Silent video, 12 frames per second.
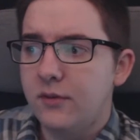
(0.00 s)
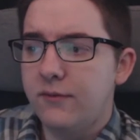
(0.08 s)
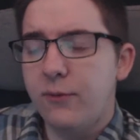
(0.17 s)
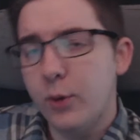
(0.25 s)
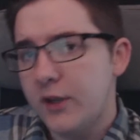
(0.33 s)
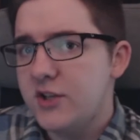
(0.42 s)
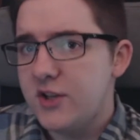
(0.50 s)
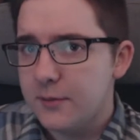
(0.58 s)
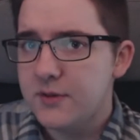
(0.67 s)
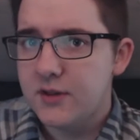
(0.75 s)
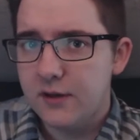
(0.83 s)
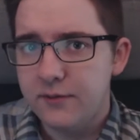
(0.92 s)
Fork and
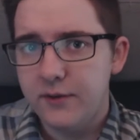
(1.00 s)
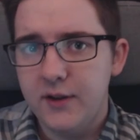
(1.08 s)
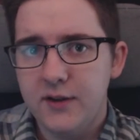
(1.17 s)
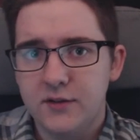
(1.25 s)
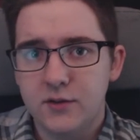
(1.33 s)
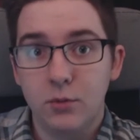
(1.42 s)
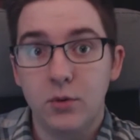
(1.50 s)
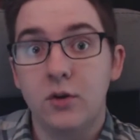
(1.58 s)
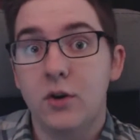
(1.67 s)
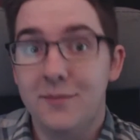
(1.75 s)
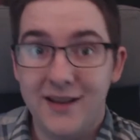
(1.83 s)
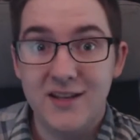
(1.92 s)
Jam stuff is no
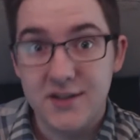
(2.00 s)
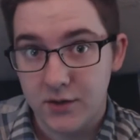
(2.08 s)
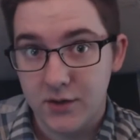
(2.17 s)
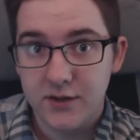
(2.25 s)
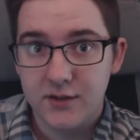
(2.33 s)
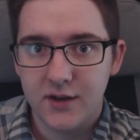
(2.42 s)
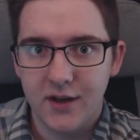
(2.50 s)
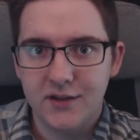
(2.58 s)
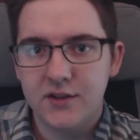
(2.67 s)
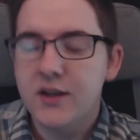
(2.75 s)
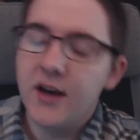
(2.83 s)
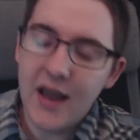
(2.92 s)
longer a main series.
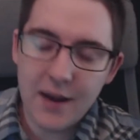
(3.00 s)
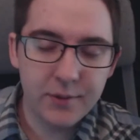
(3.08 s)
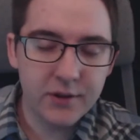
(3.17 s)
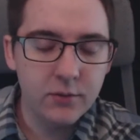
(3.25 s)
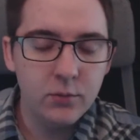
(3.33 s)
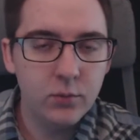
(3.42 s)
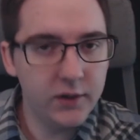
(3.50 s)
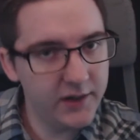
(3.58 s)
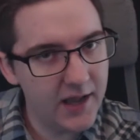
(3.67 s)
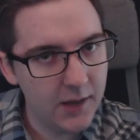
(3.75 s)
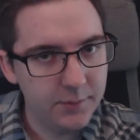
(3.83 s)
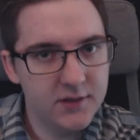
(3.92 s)
It's going to happen when it
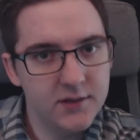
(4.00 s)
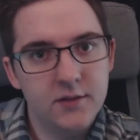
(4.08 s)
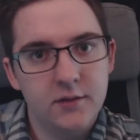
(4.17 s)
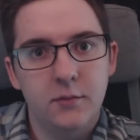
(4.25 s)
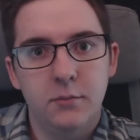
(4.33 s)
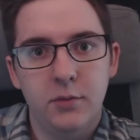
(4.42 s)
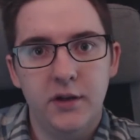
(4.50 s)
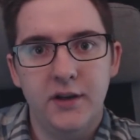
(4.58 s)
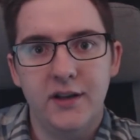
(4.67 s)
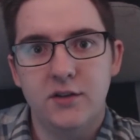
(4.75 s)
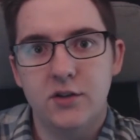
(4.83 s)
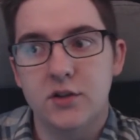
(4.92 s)
happens,
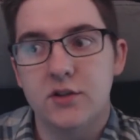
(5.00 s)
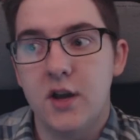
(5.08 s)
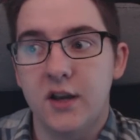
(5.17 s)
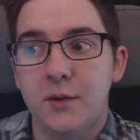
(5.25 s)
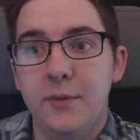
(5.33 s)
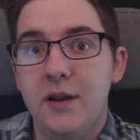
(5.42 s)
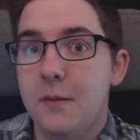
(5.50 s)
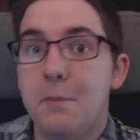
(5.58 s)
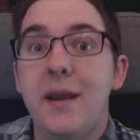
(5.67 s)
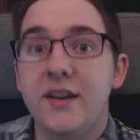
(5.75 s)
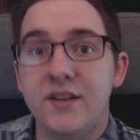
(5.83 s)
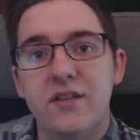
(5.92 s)
but it's just not going to be a
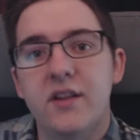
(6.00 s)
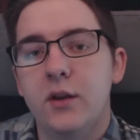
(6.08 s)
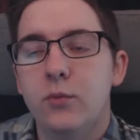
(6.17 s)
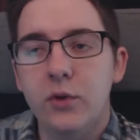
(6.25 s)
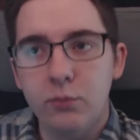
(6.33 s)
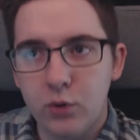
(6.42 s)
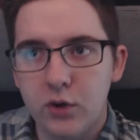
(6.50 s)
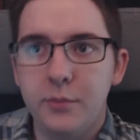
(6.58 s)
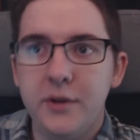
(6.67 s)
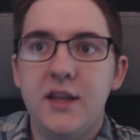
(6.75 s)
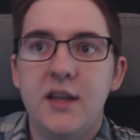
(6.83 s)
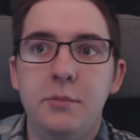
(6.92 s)
main thing. We will
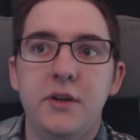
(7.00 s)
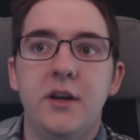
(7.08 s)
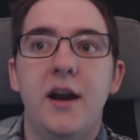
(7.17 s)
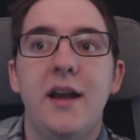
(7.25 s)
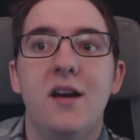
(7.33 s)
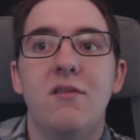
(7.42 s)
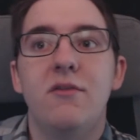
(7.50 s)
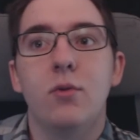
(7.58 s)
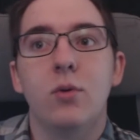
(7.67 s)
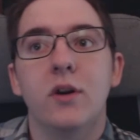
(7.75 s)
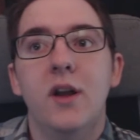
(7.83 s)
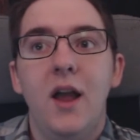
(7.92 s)
be keeping an eye out
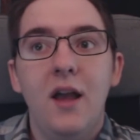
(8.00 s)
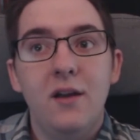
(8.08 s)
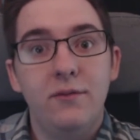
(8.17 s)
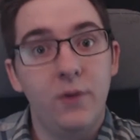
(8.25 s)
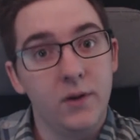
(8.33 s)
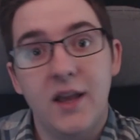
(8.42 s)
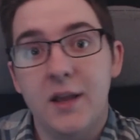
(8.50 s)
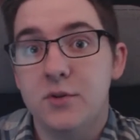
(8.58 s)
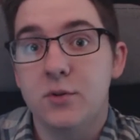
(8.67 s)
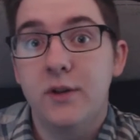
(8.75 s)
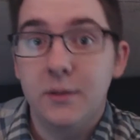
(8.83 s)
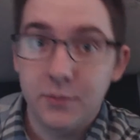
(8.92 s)
for fun games
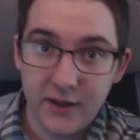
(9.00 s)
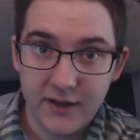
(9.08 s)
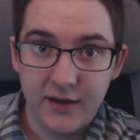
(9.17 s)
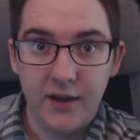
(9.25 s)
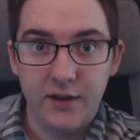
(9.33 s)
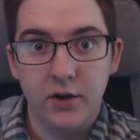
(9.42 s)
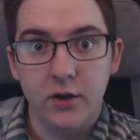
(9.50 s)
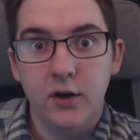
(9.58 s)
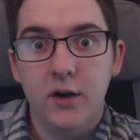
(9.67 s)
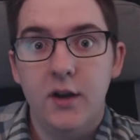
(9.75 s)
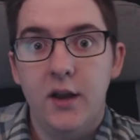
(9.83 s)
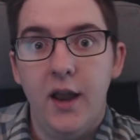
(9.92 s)
that we can play together
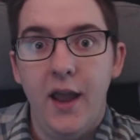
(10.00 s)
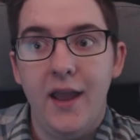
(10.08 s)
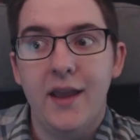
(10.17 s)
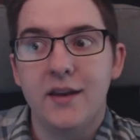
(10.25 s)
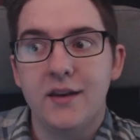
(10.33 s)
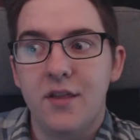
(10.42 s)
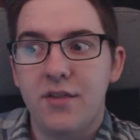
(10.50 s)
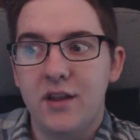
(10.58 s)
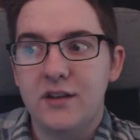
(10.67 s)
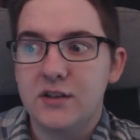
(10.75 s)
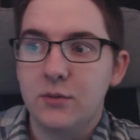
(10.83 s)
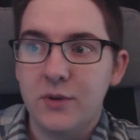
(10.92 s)
and
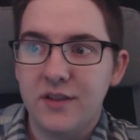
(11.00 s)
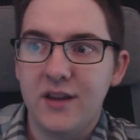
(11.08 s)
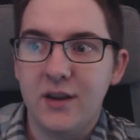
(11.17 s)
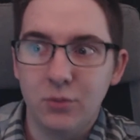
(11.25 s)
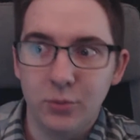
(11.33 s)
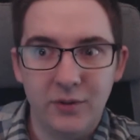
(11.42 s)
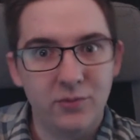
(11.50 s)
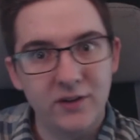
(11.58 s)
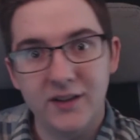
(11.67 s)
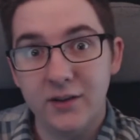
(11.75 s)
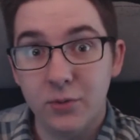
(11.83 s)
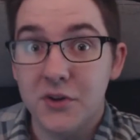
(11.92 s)
things that we think will be
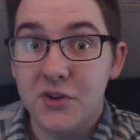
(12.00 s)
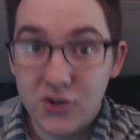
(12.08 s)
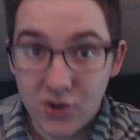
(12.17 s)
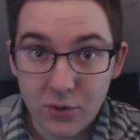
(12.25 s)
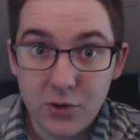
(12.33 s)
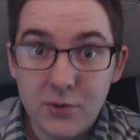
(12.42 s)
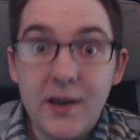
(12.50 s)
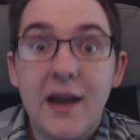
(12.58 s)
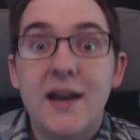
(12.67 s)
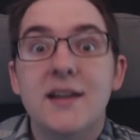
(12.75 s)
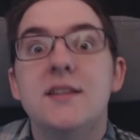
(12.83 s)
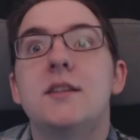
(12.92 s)
really cool to show you
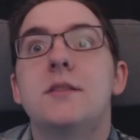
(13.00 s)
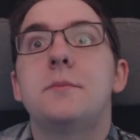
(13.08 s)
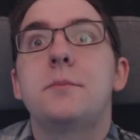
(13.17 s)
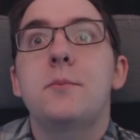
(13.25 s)
guys.